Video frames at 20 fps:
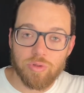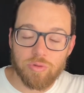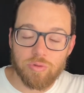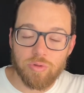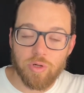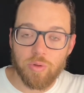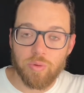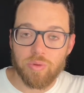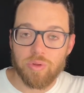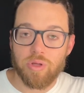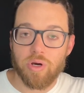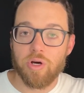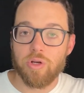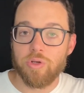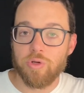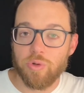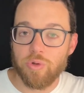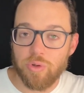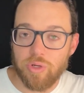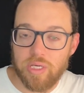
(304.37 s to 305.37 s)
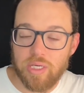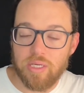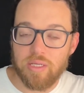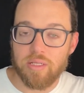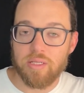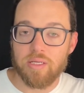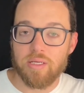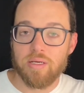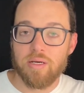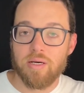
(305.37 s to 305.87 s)
growth, on your
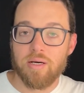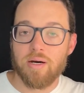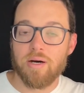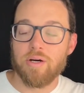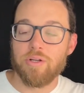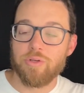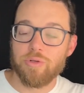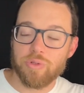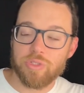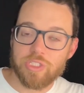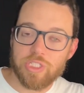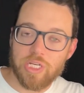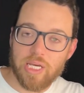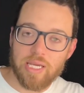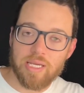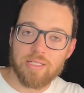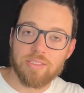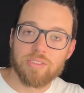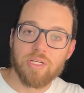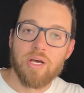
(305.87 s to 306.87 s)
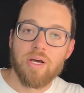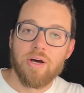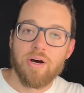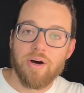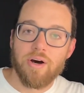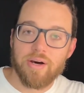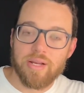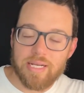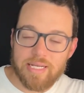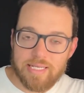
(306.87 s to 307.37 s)
healing, on your change
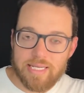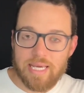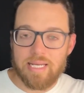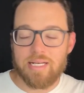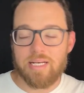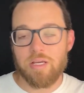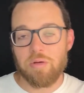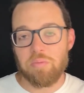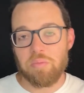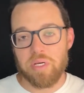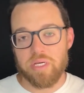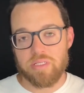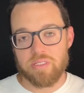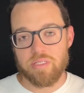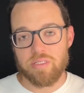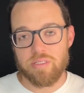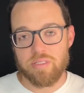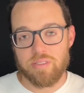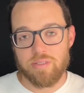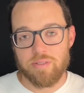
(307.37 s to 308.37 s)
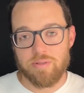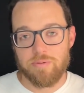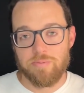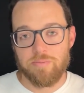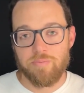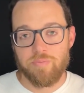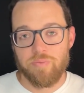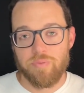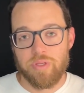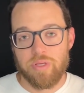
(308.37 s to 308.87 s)
on a day to day basis.
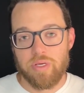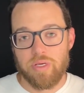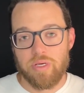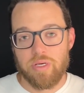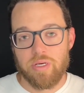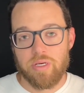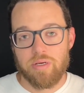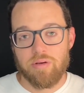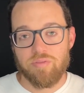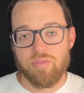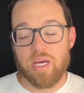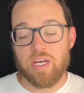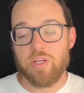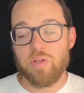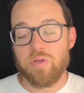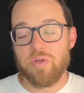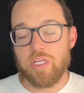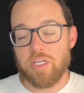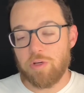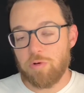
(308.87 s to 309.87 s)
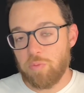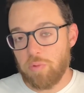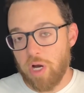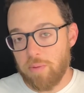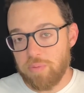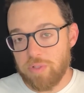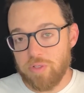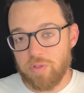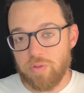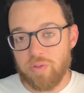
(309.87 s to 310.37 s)
Got a unique
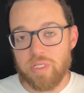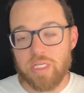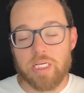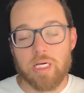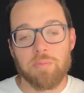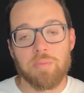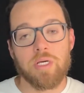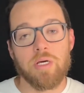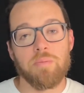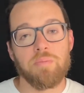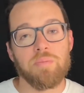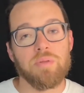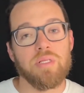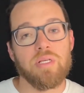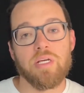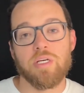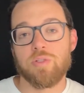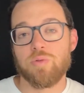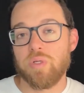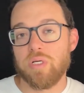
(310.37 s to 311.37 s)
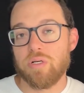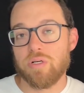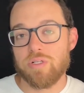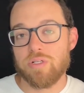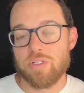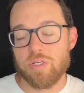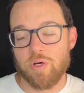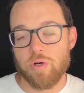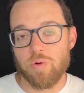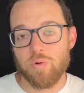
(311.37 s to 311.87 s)
opportunity coming up in the next week or
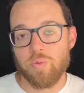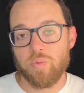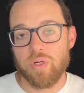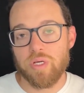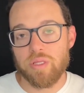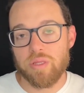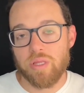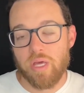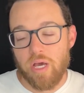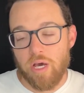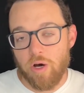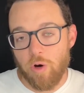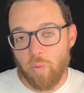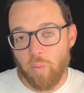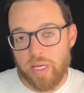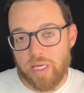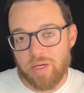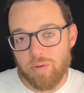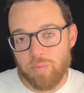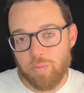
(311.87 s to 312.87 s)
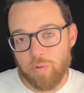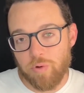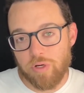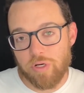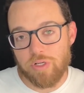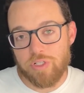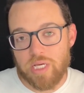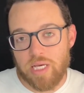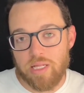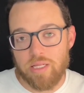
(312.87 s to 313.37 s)
so with a Wake Up
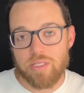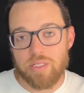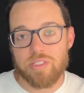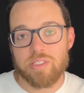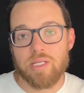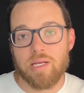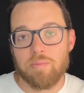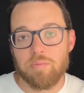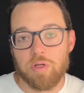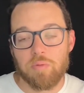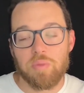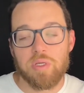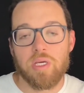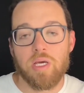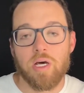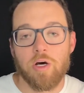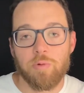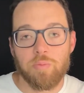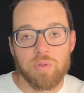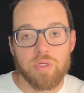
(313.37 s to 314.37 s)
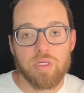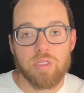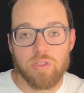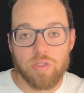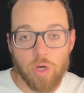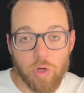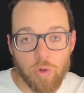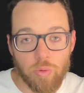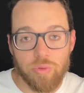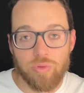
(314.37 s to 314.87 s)
Warrior challenge that I'm going to be helping
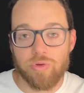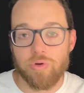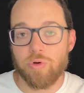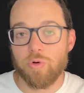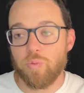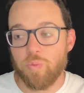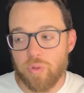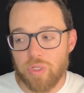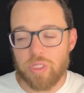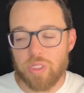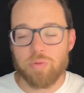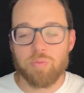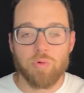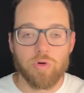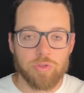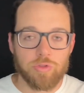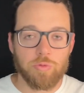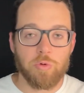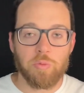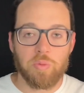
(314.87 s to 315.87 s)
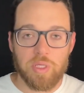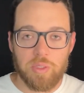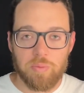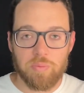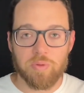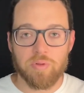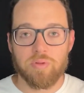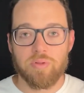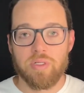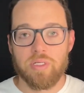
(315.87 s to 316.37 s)
go through with multiple
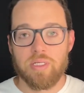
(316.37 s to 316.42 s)
people.